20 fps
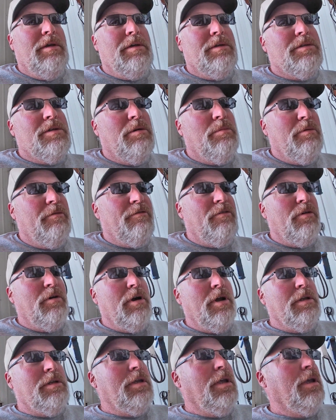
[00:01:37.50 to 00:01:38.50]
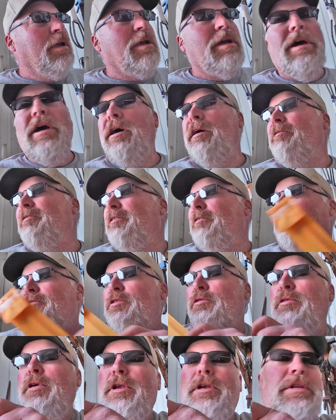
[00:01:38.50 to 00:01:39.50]
So before I take off, if
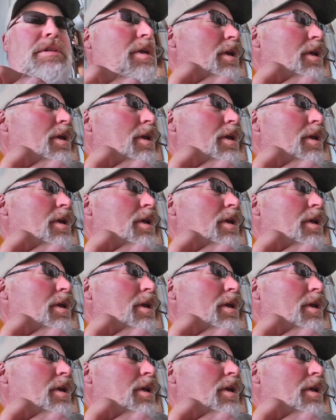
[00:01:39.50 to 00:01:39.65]
you want